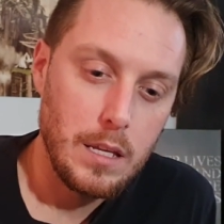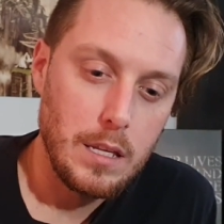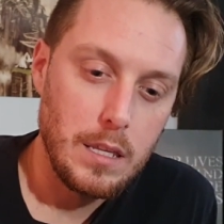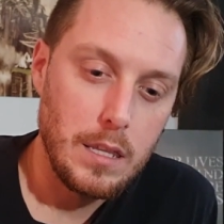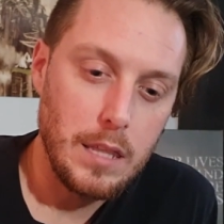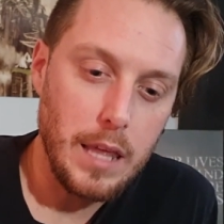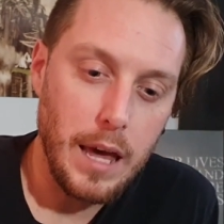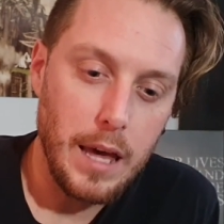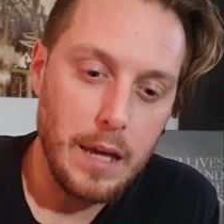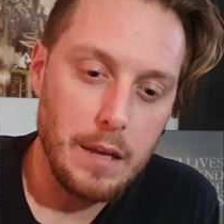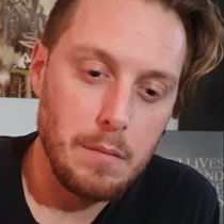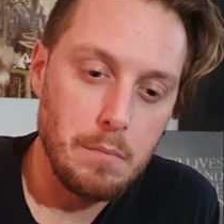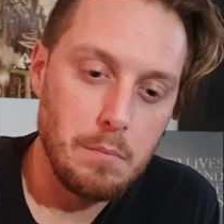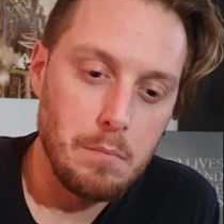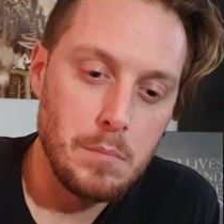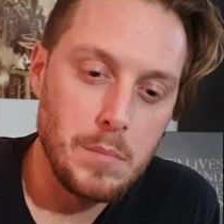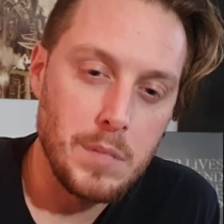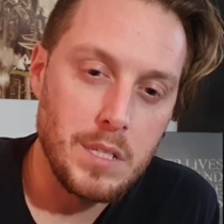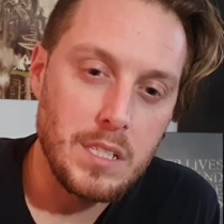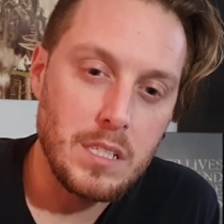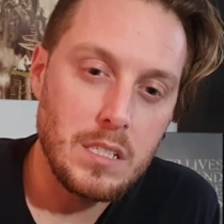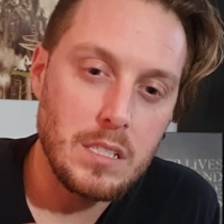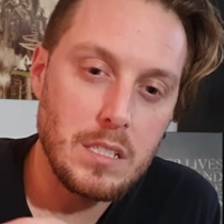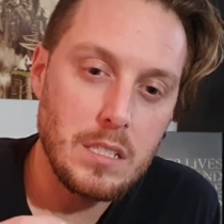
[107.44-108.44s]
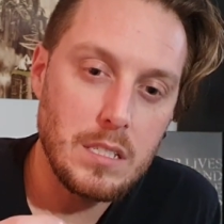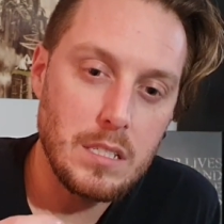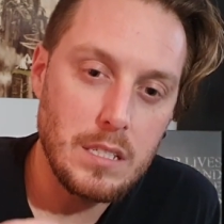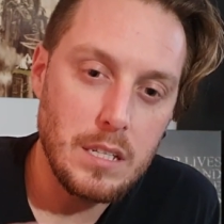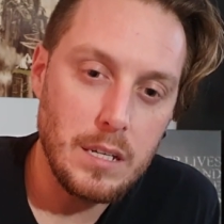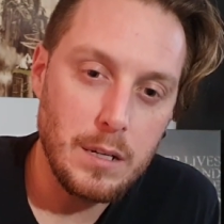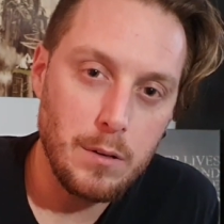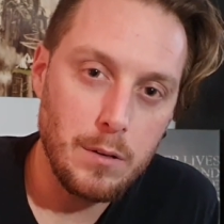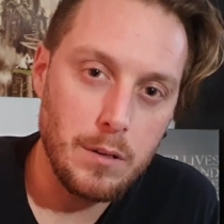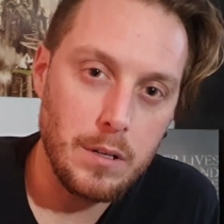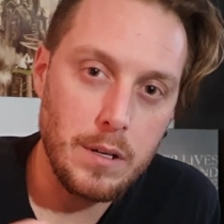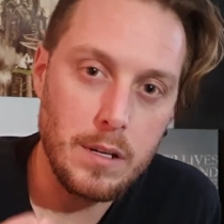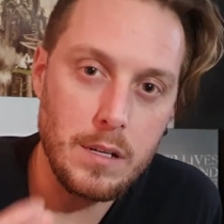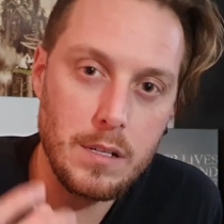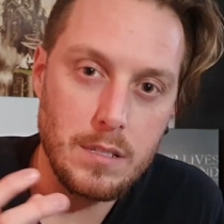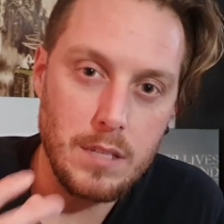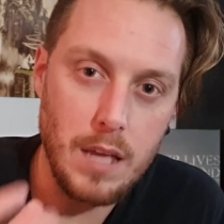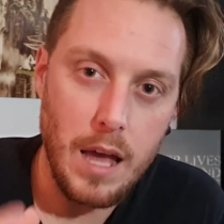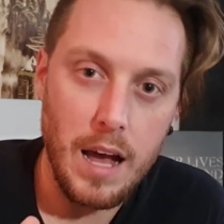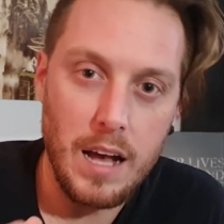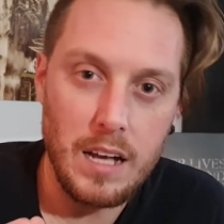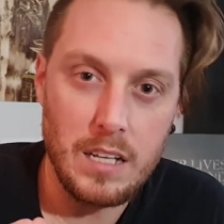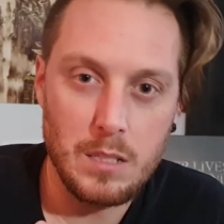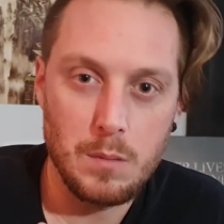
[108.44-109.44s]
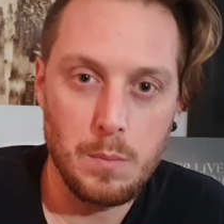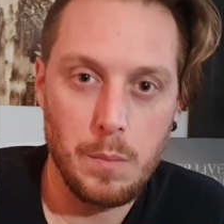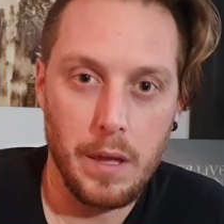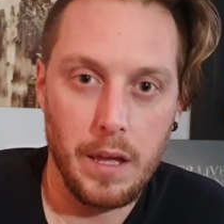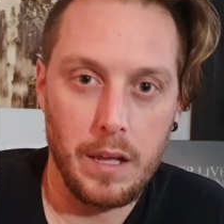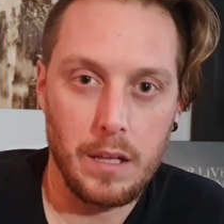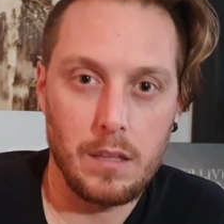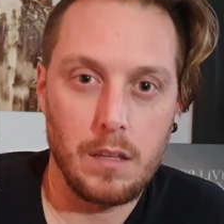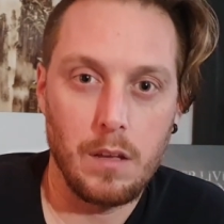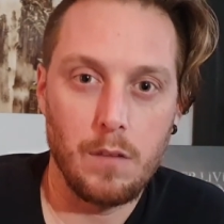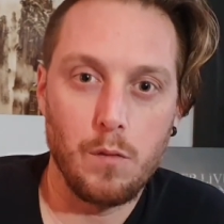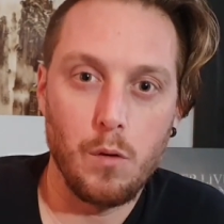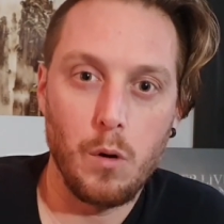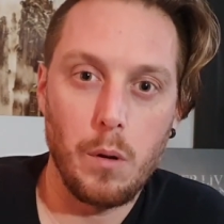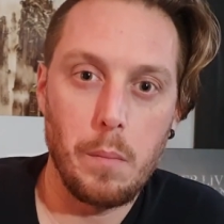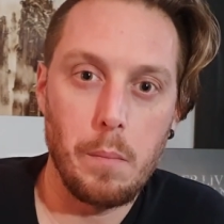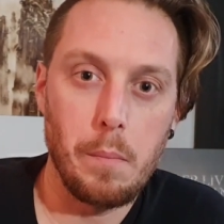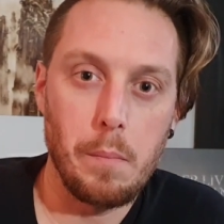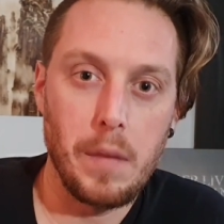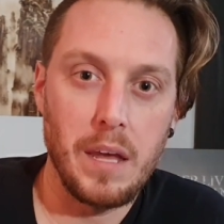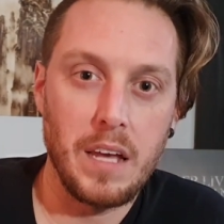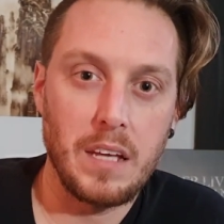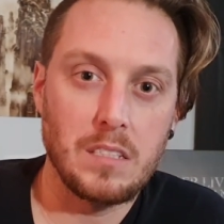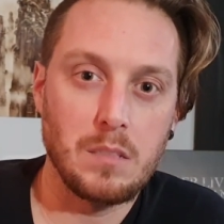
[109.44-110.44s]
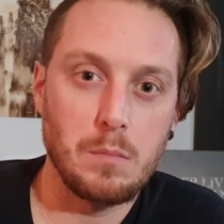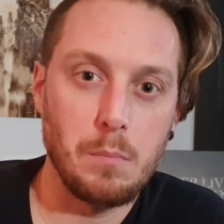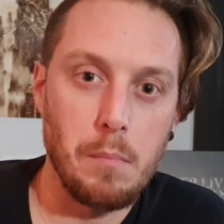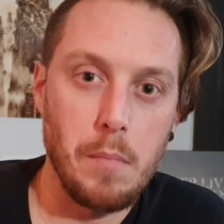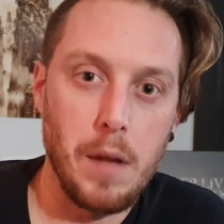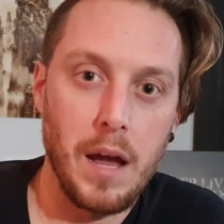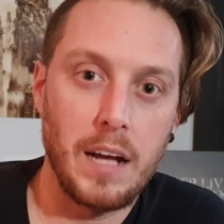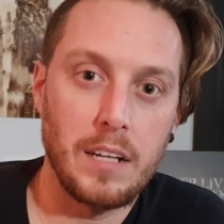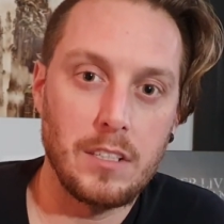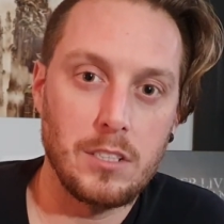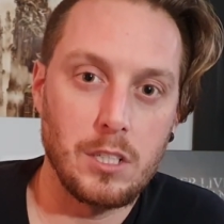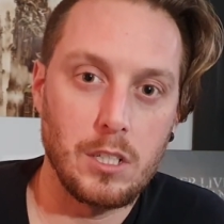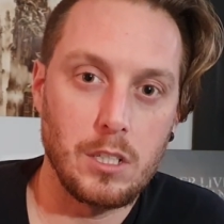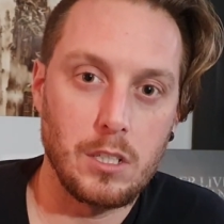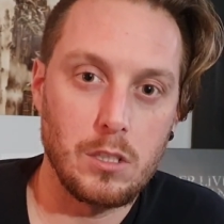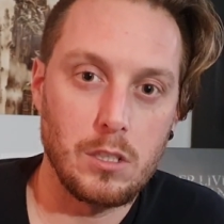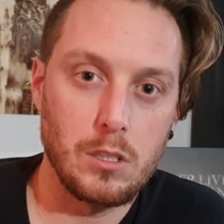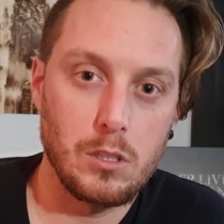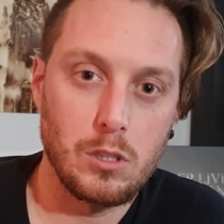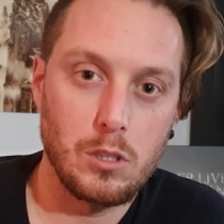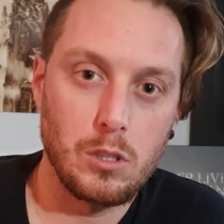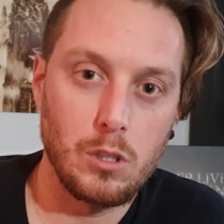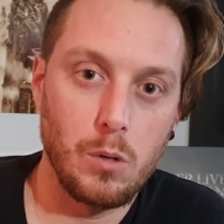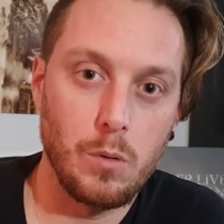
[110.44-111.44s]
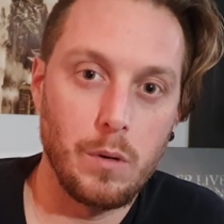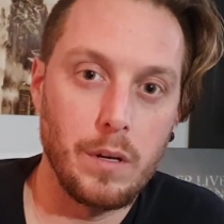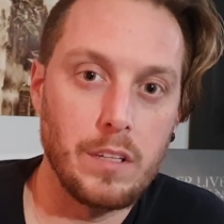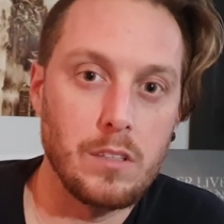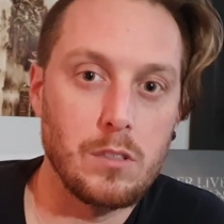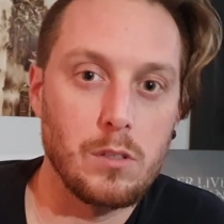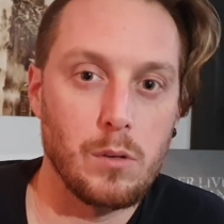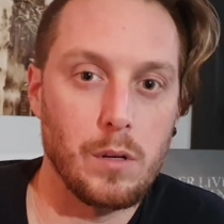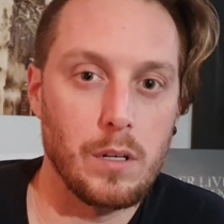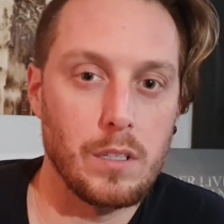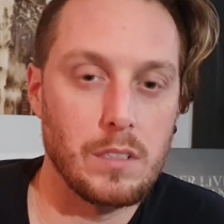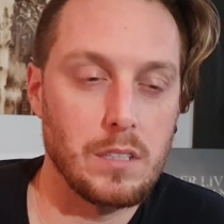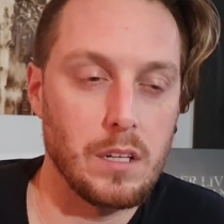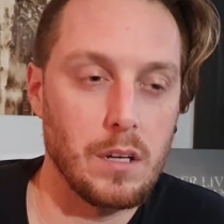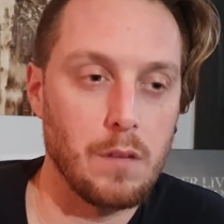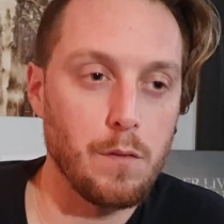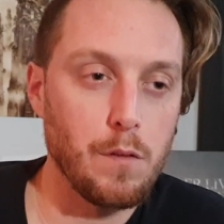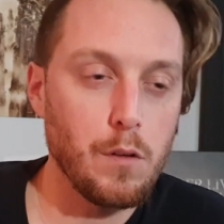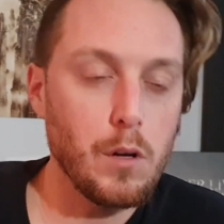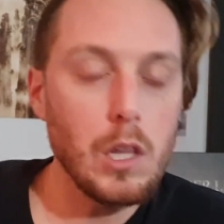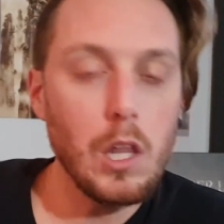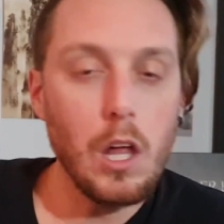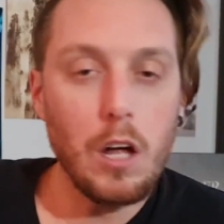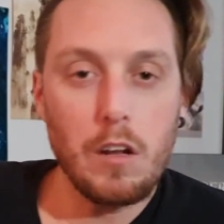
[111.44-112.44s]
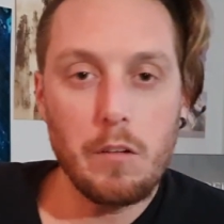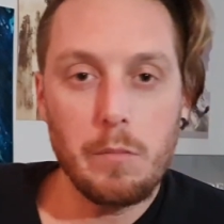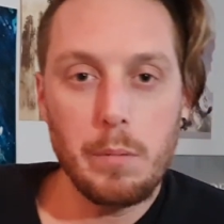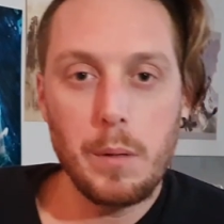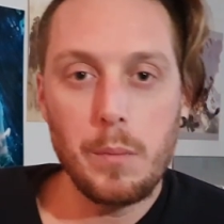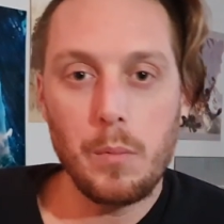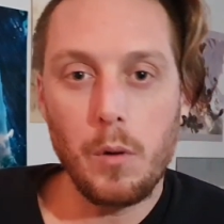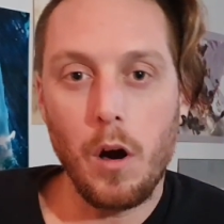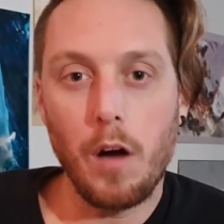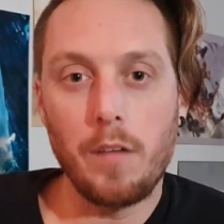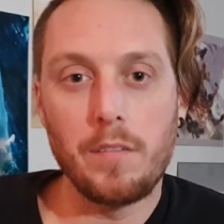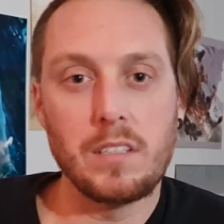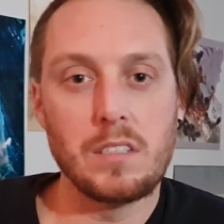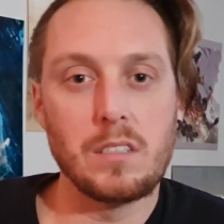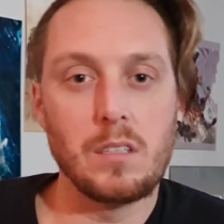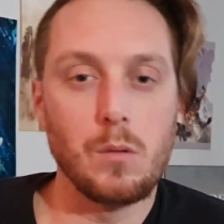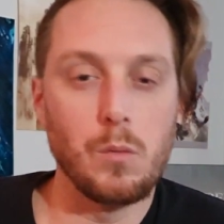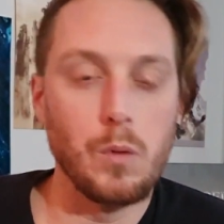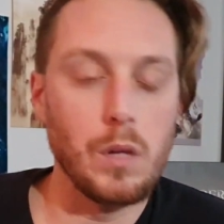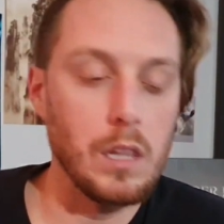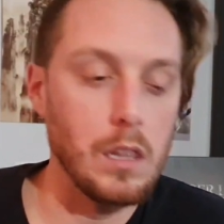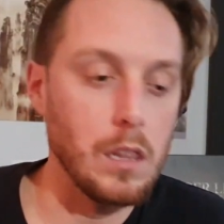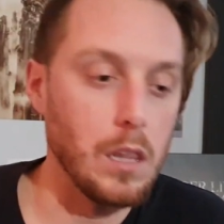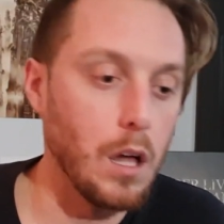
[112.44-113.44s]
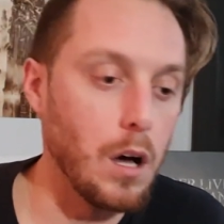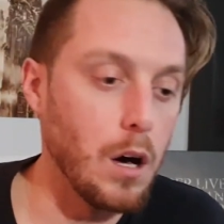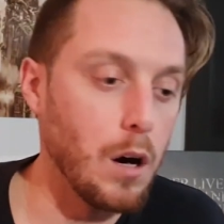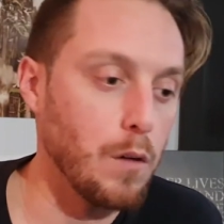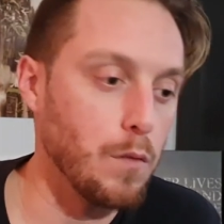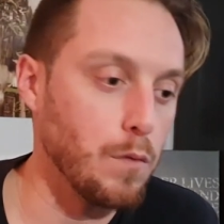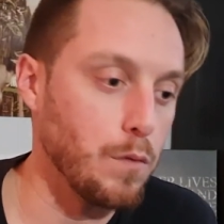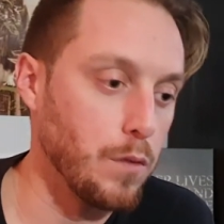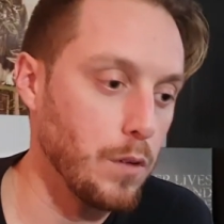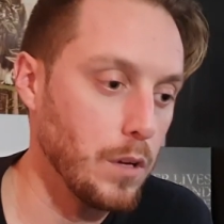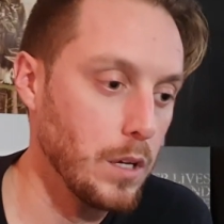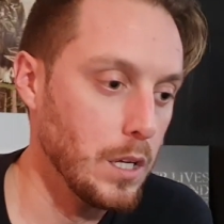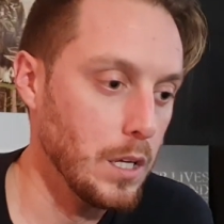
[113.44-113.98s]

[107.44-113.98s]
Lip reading: that mysterious aspect of what makes magic so interesting. For a lot of people, obviously, we love